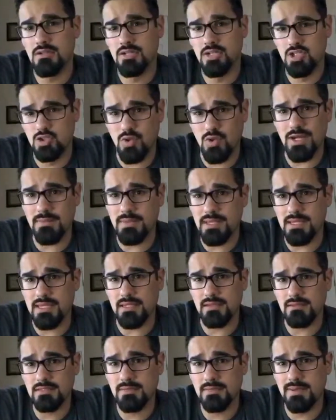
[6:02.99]
$20
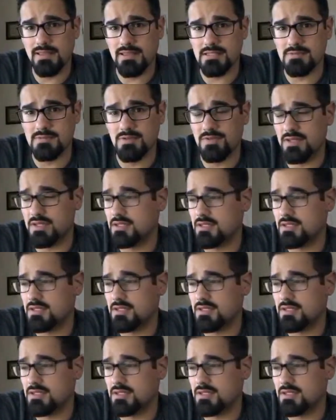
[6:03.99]
million to make this movie.